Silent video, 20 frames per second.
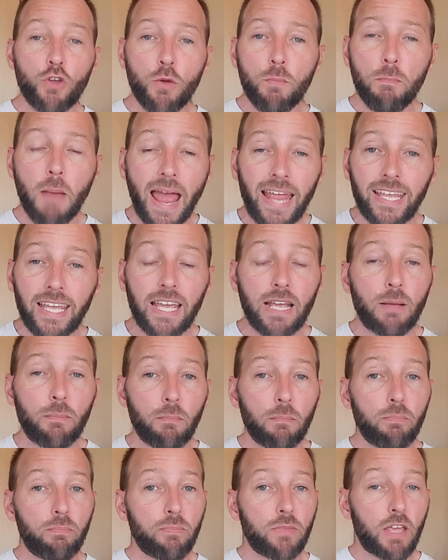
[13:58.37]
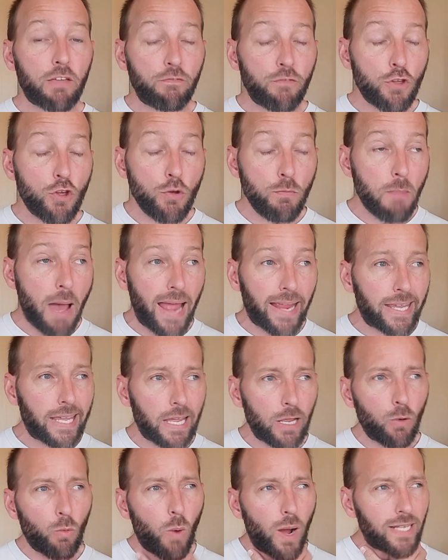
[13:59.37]
you making if you're
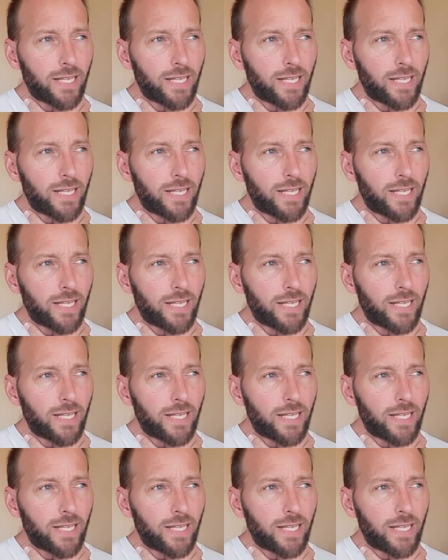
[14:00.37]
making